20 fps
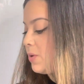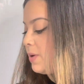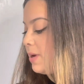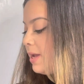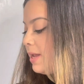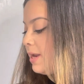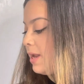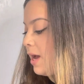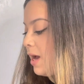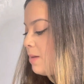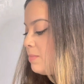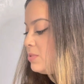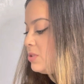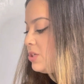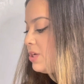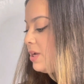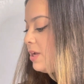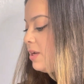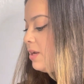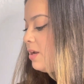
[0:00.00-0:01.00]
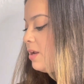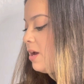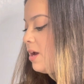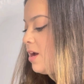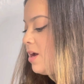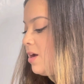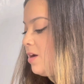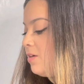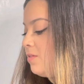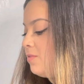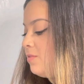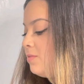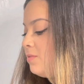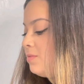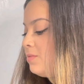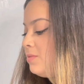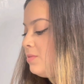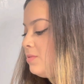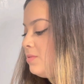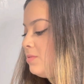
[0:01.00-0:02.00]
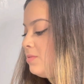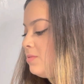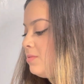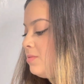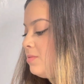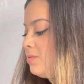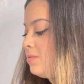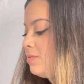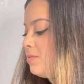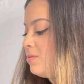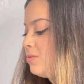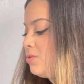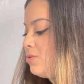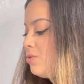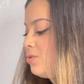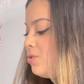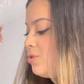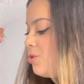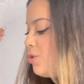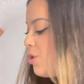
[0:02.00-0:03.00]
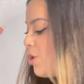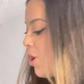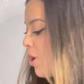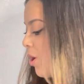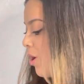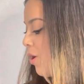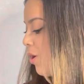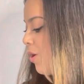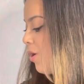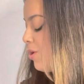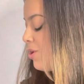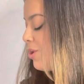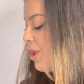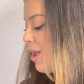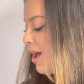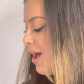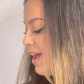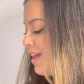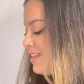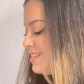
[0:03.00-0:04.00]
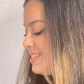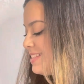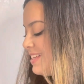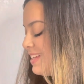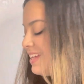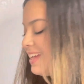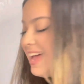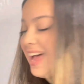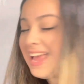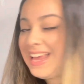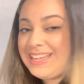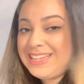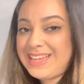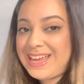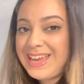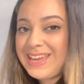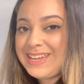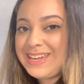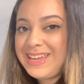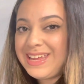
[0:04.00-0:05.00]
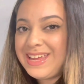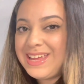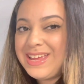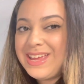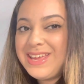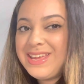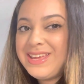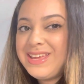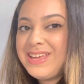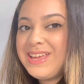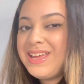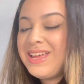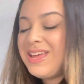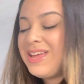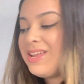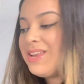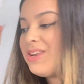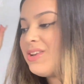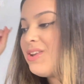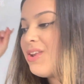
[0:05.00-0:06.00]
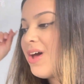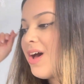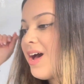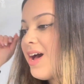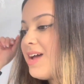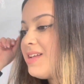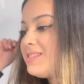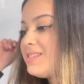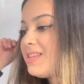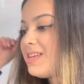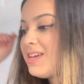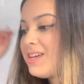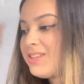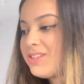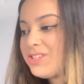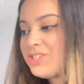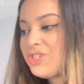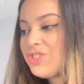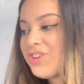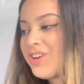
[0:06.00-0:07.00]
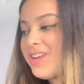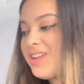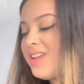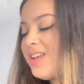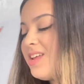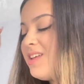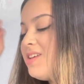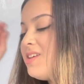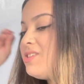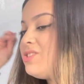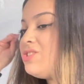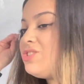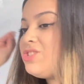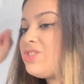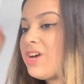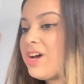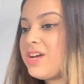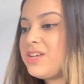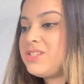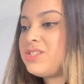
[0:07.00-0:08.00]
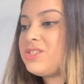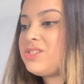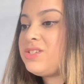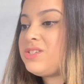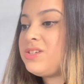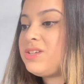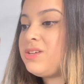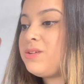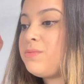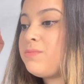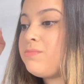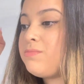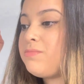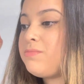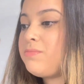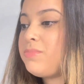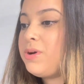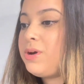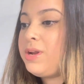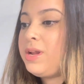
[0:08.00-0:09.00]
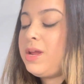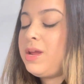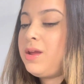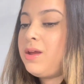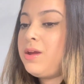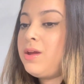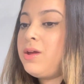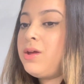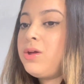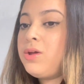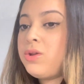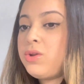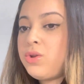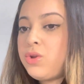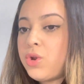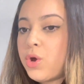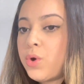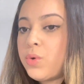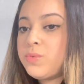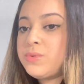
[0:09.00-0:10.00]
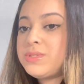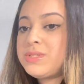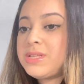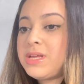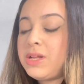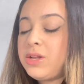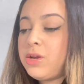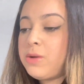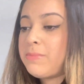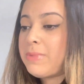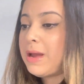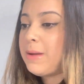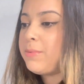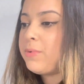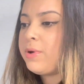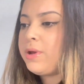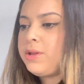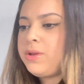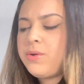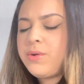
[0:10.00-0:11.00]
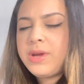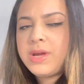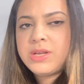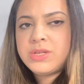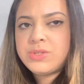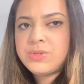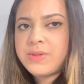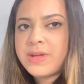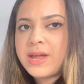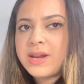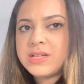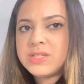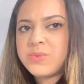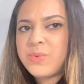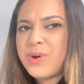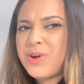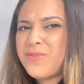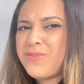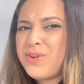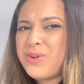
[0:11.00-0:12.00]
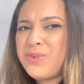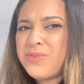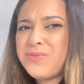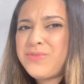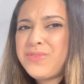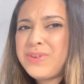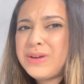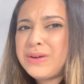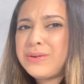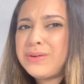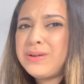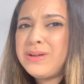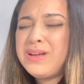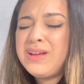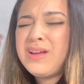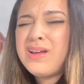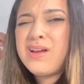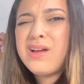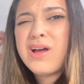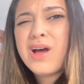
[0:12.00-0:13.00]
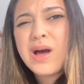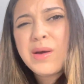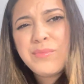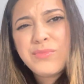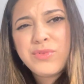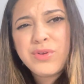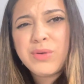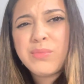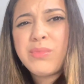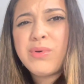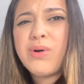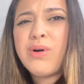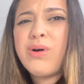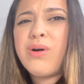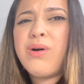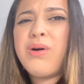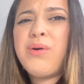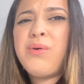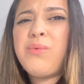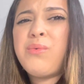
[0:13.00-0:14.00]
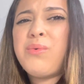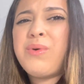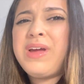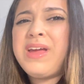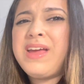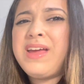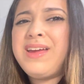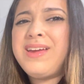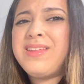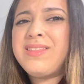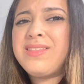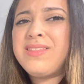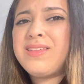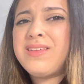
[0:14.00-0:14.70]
an option of not highlighting, not illustrating, just putting notes in your Bible. And you can do that as well if you don't feel comfortable with